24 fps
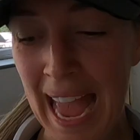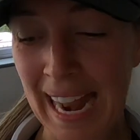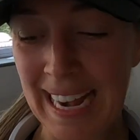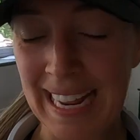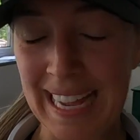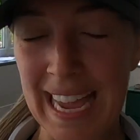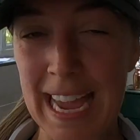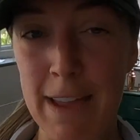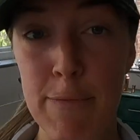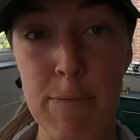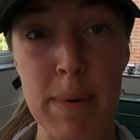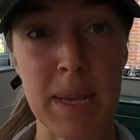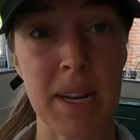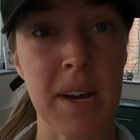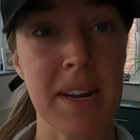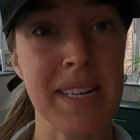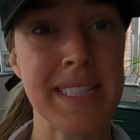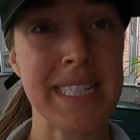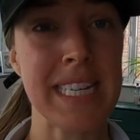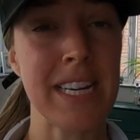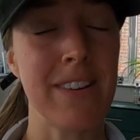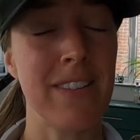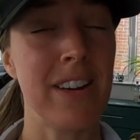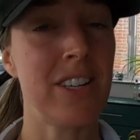and it gave me an
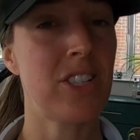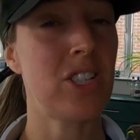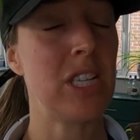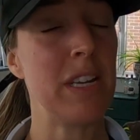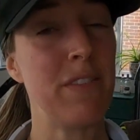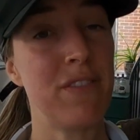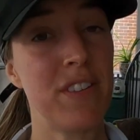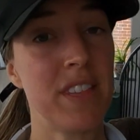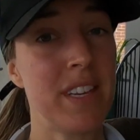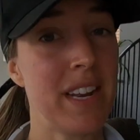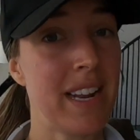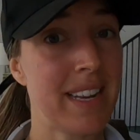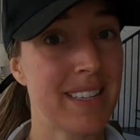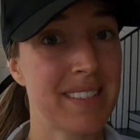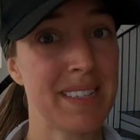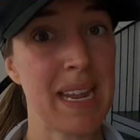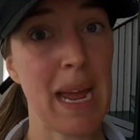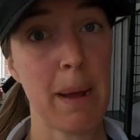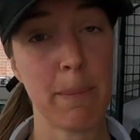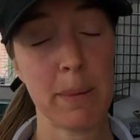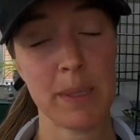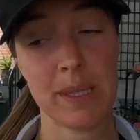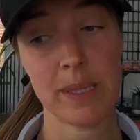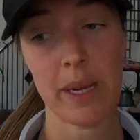idea actually for the next
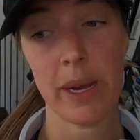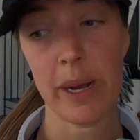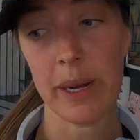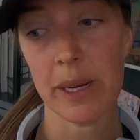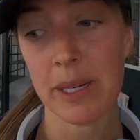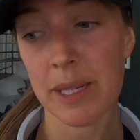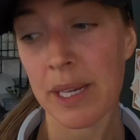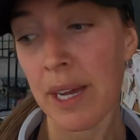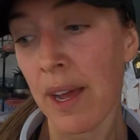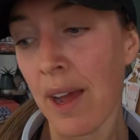episode.